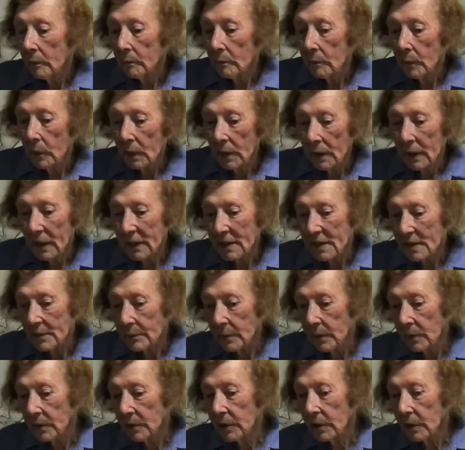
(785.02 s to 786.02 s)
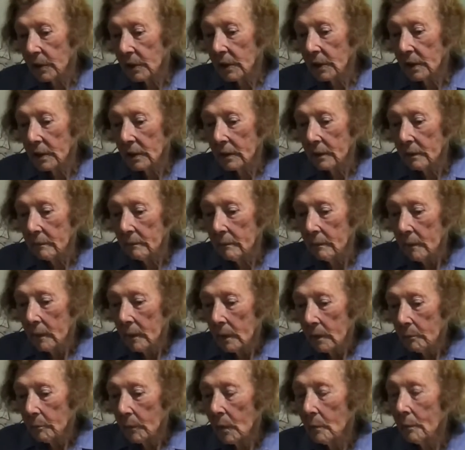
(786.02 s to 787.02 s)
my husband died and
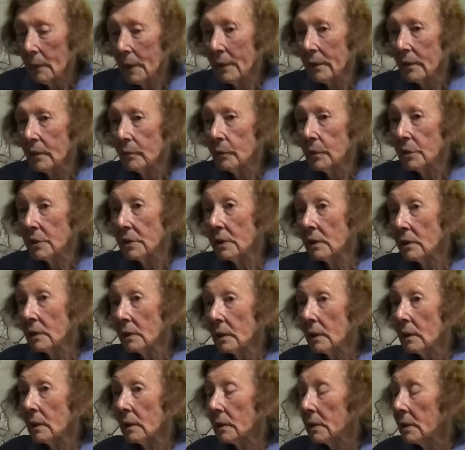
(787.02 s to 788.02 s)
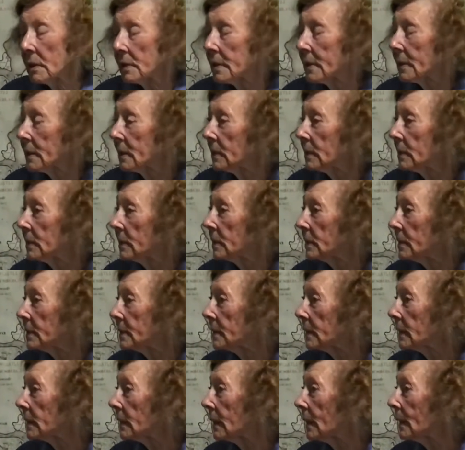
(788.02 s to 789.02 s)
my mother was ill, and I decided I'd
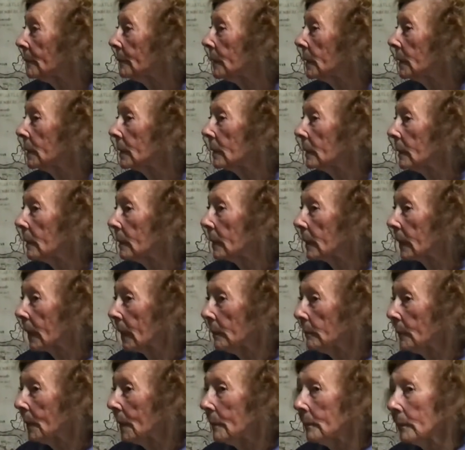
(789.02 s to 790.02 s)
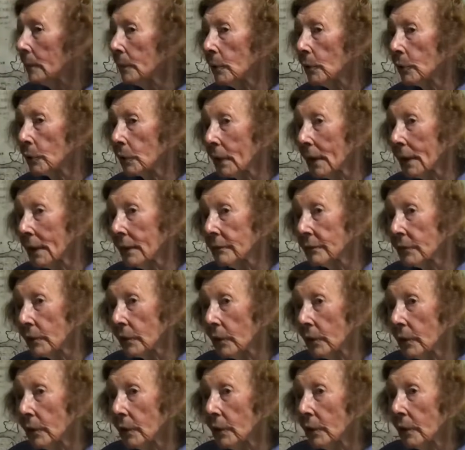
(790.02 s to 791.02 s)
sell up and come up and look after
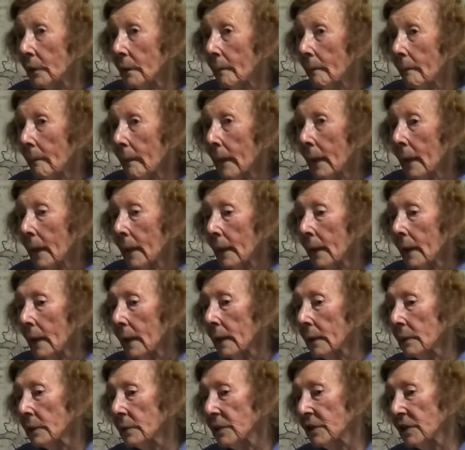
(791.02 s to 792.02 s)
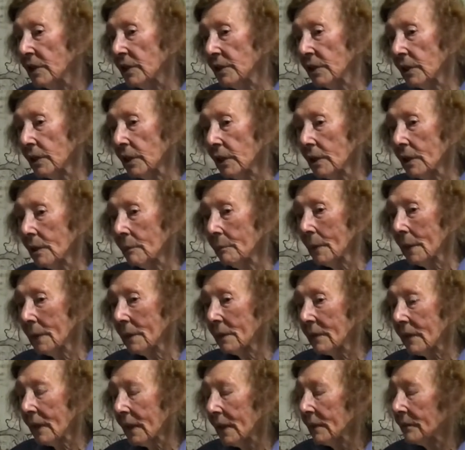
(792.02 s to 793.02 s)
her. And she died a
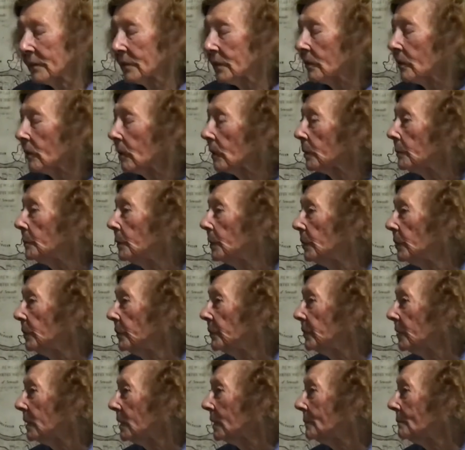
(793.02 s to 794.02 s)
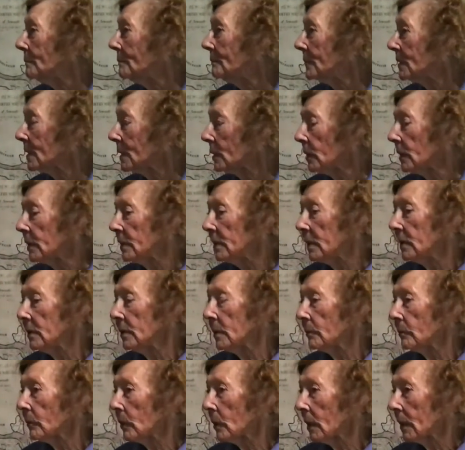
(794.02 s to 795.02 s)
month after I moved in. So I did
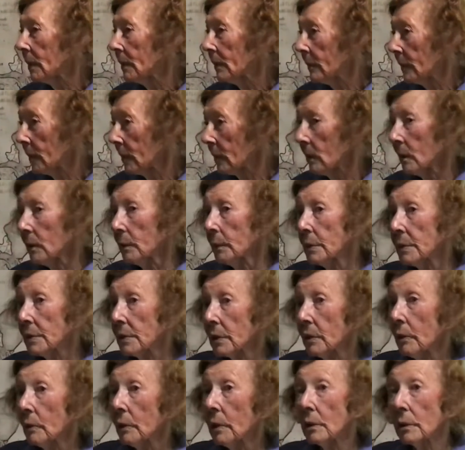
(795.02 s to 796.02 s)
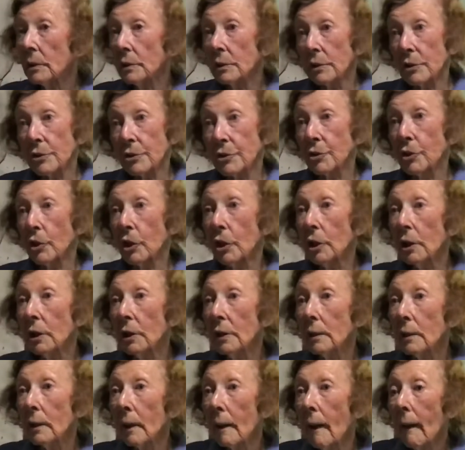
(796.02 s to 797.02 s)
the right thing. I was her eldest
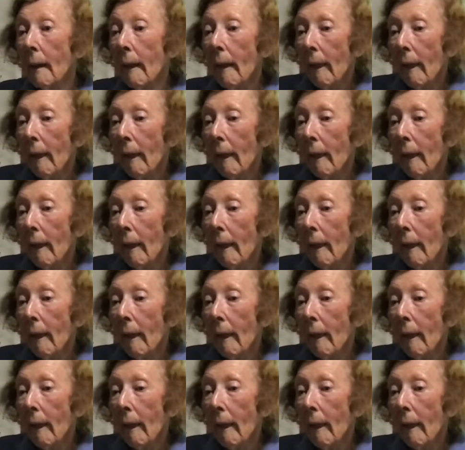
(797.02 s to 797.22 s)
child,